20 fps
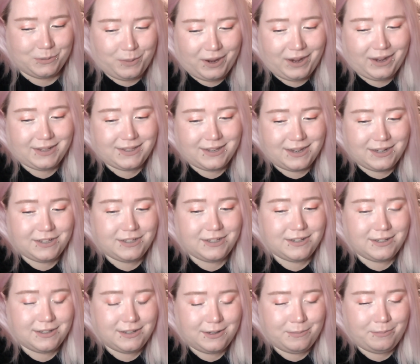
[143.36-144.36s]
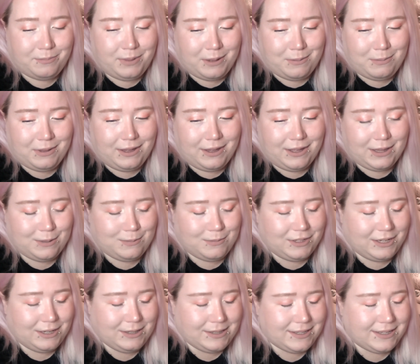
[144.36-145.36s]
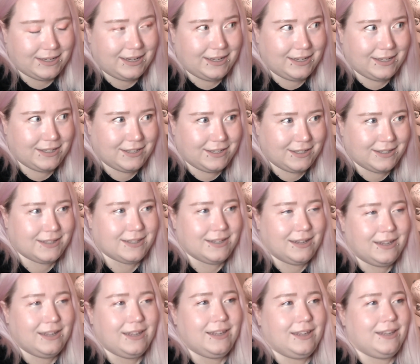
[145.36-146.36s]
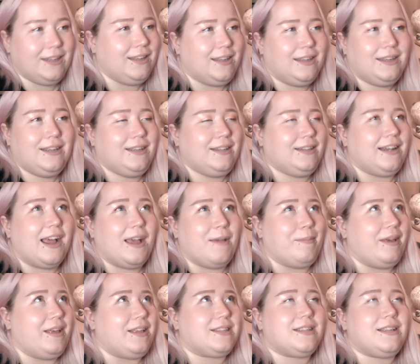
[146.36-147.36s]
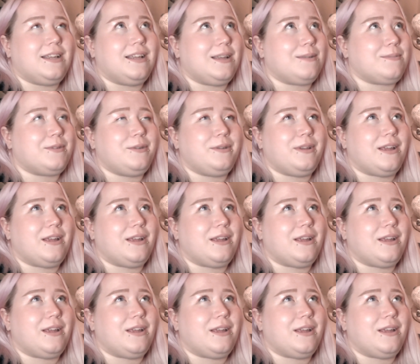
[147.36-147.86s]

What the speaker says: why I tend to babygate them downstairs, because nightmares, absolute